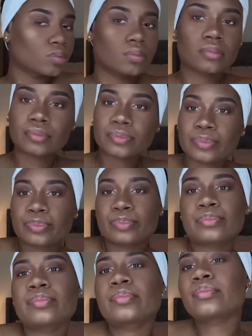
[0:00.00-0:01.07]
Studio
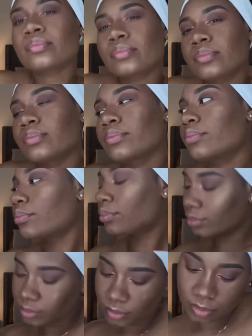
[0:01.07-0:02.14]
Super Strip
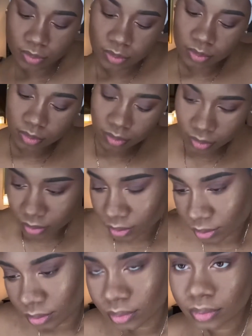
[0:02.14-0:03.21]
Lash Adhesive
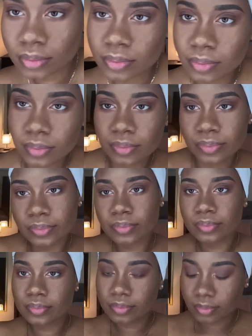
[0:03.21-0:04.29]
from
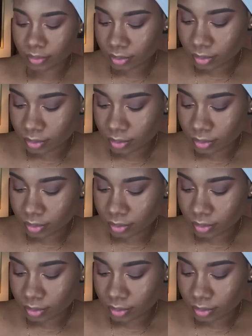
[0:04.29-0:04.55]
Shopmissa, and it is